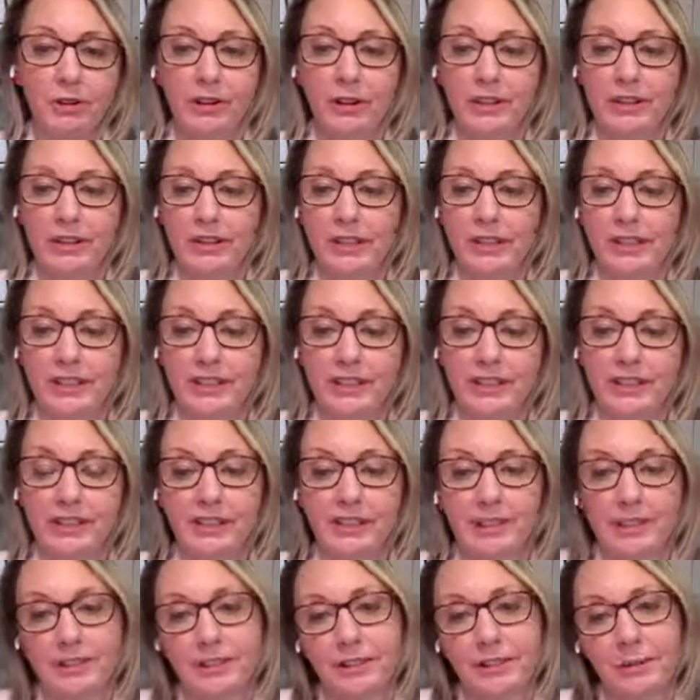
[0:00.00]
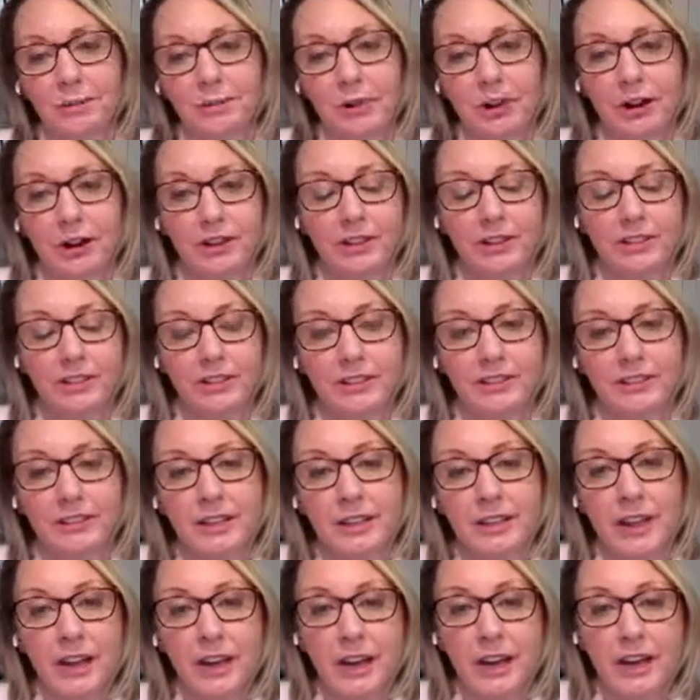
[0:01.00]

Or other kids, like the progress is